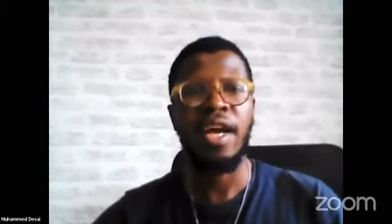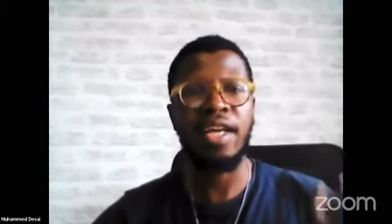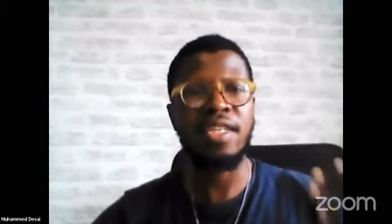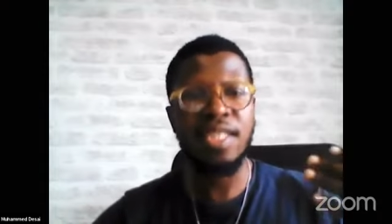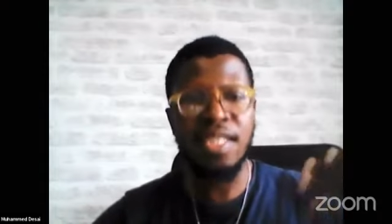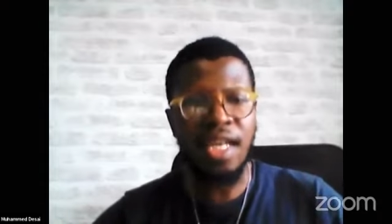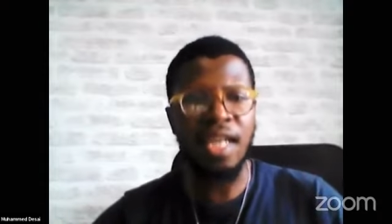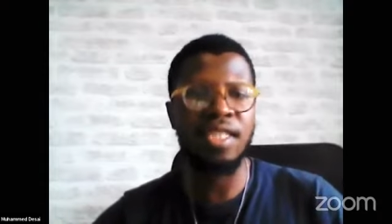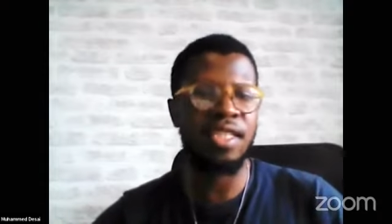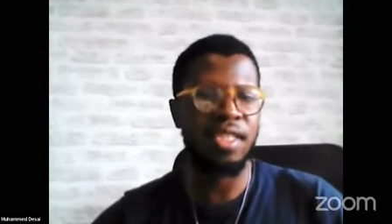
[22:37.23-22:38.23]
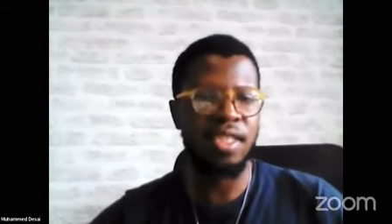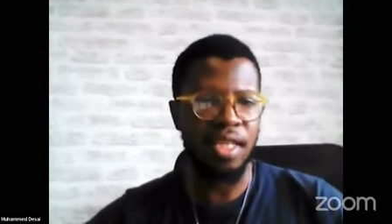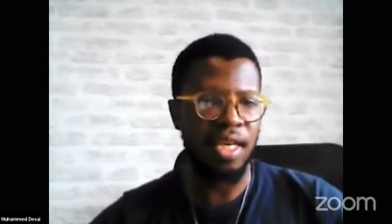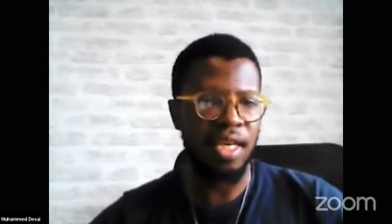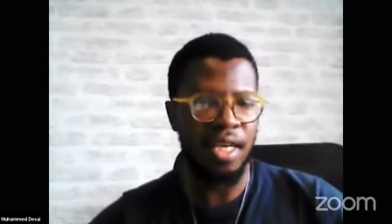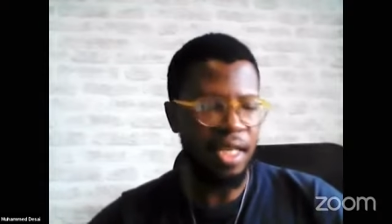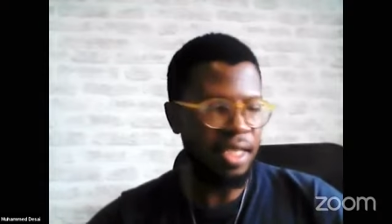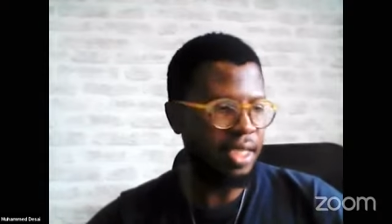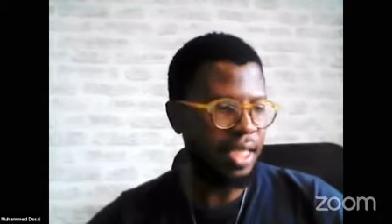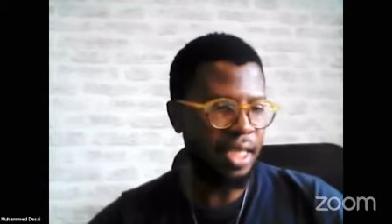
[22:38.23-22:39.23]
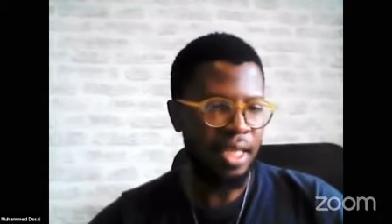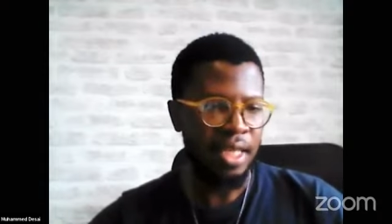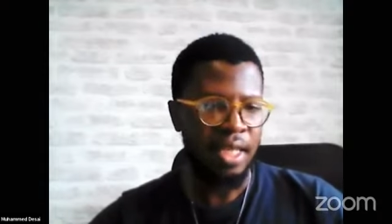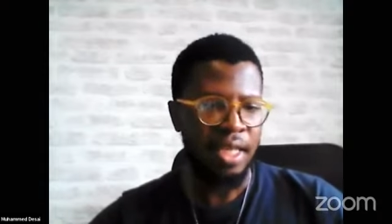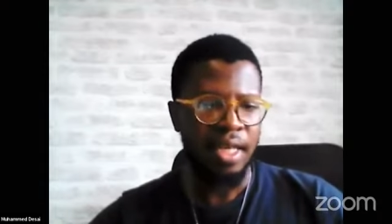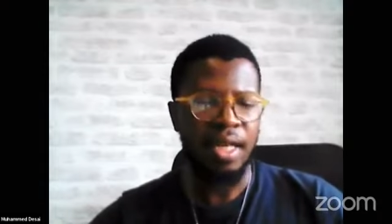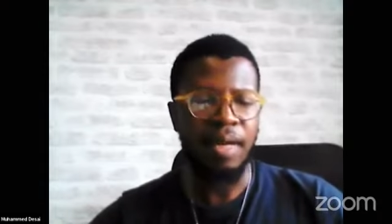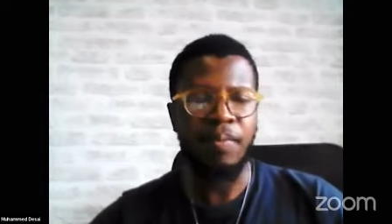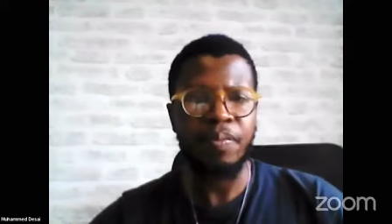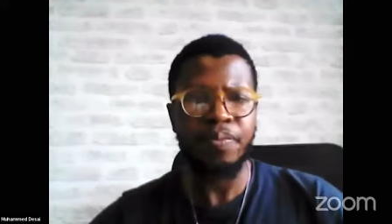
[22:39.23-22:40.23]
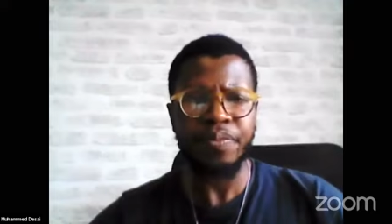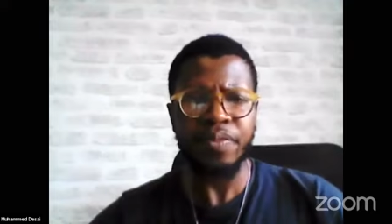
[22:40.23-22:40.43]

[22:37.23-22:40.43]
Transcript: and sanctions uh, and uh, um,